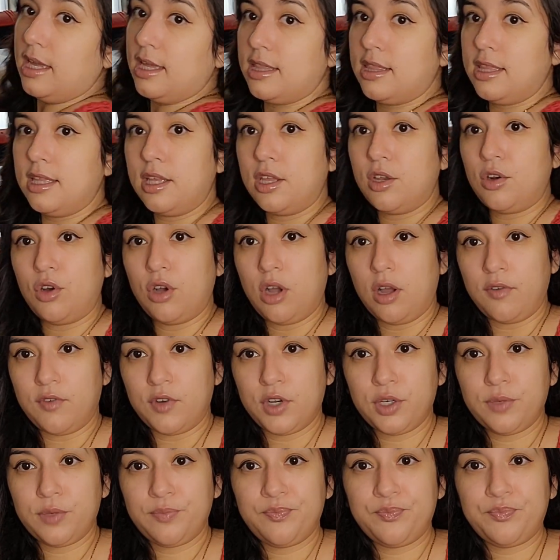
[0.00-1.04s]
I think it'll
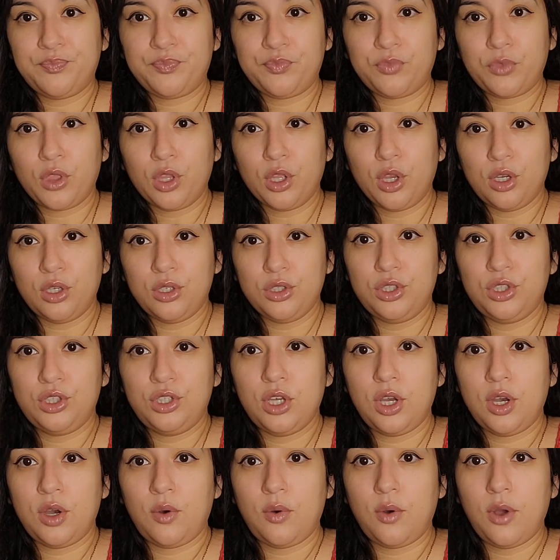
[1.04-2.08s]
cover.
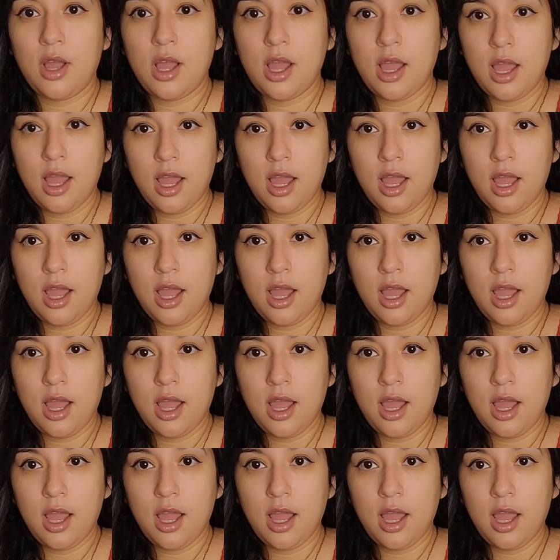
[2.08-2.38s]
So